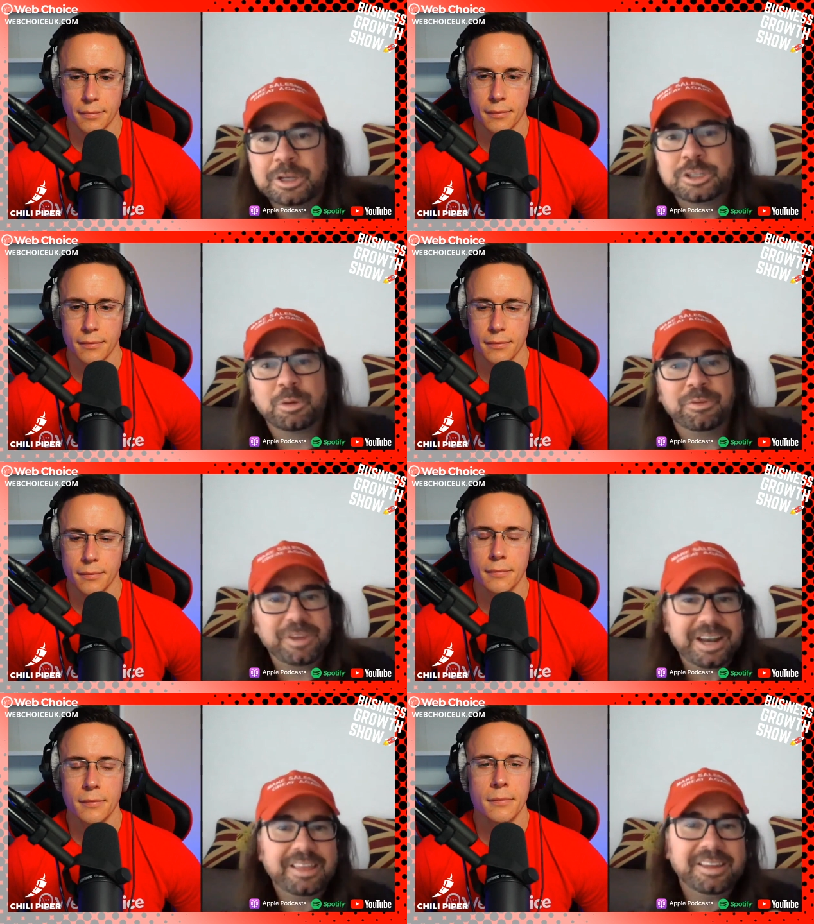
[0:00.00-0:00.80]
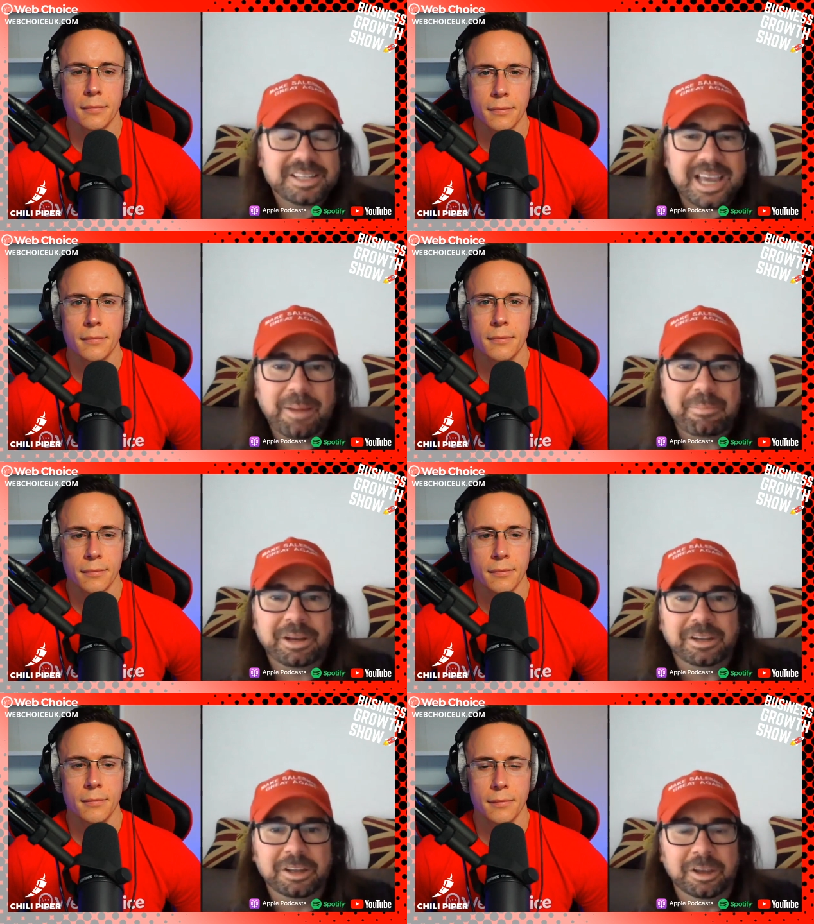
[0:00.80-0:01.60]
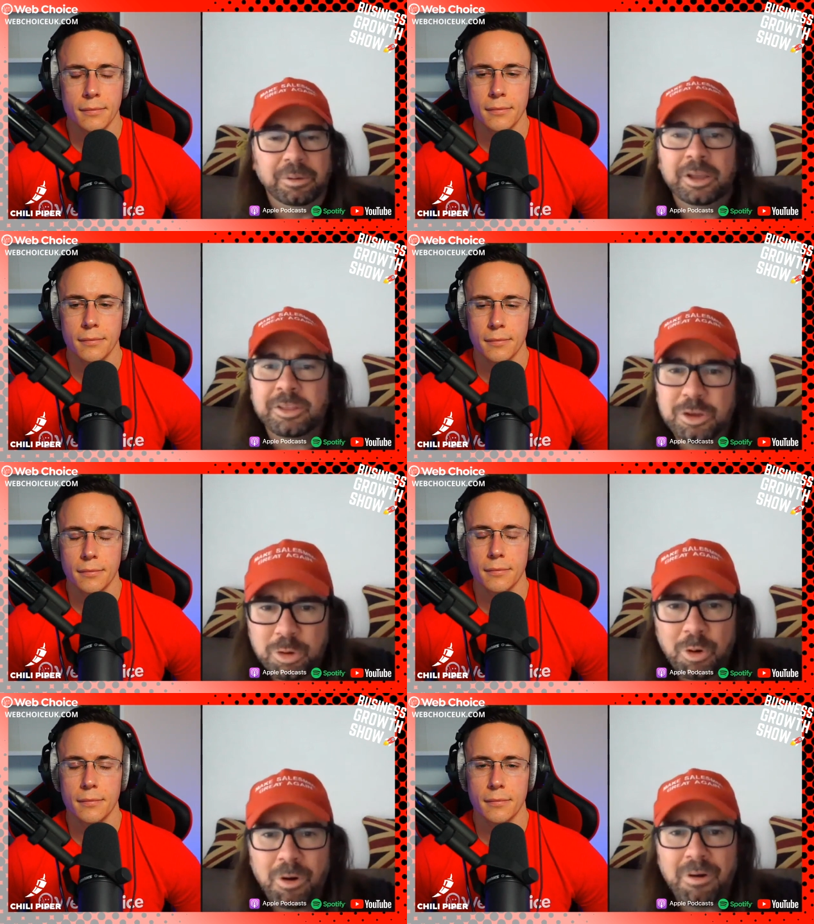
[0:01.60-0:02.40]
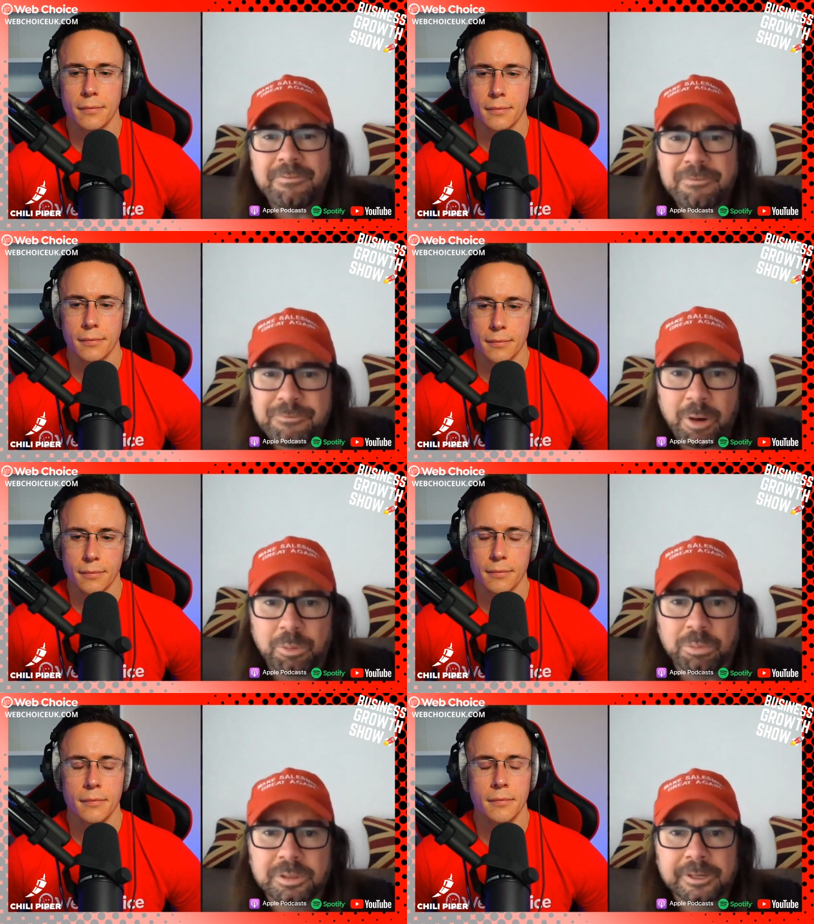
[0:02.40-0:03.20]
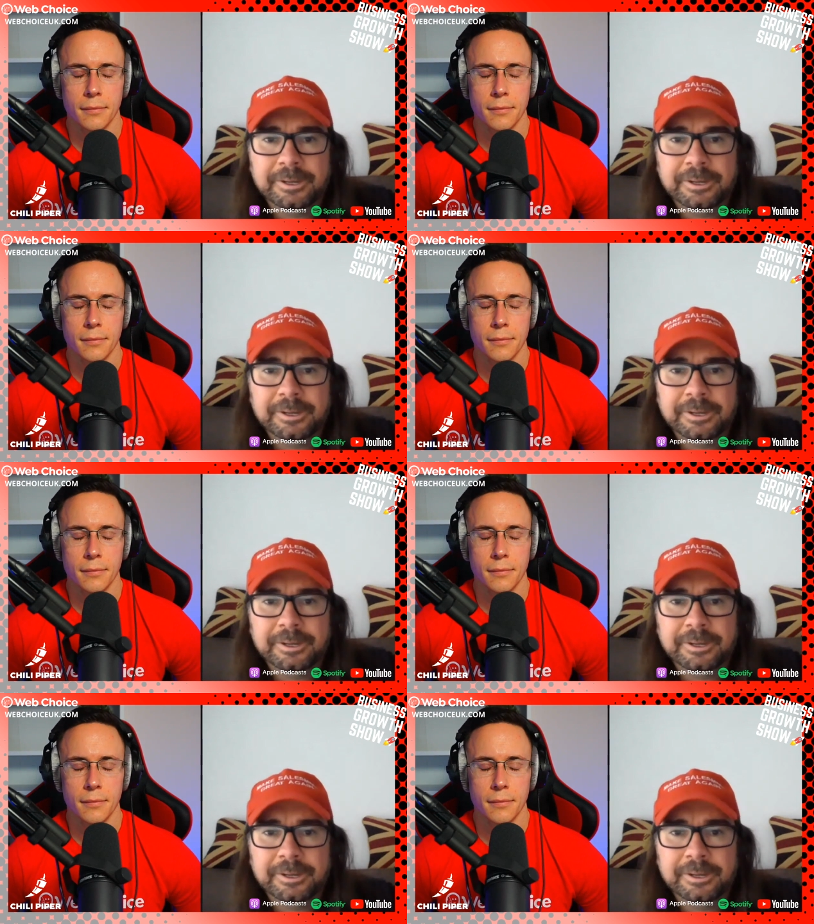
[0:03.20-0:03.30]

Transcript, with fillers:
Speaker 1: So if anything's happening to you, it's your fault.